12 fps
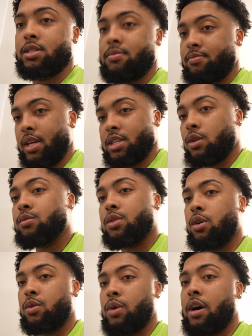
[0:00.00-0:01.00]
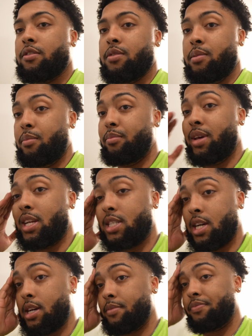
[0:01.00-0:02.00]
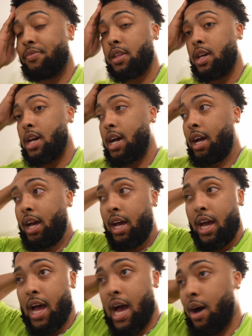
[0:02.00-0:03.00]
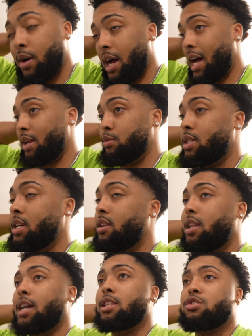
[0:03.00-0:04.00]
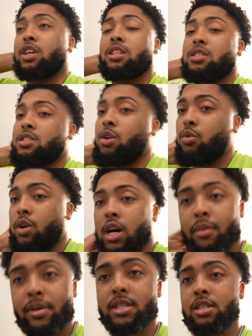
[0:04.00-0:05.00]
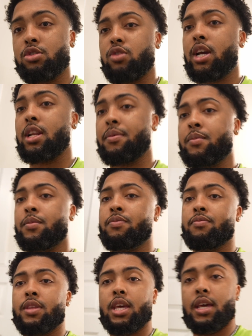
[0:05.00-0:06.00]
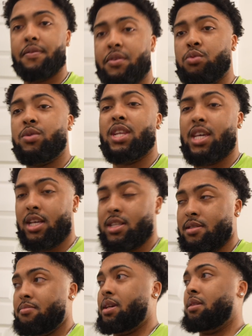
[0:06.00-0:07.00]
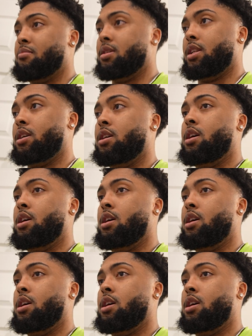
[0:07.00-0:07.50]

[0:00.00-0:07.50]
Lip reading: that's gonna throw you off big time. I'll tell a lot of traders, don't come into trading if you need to make money.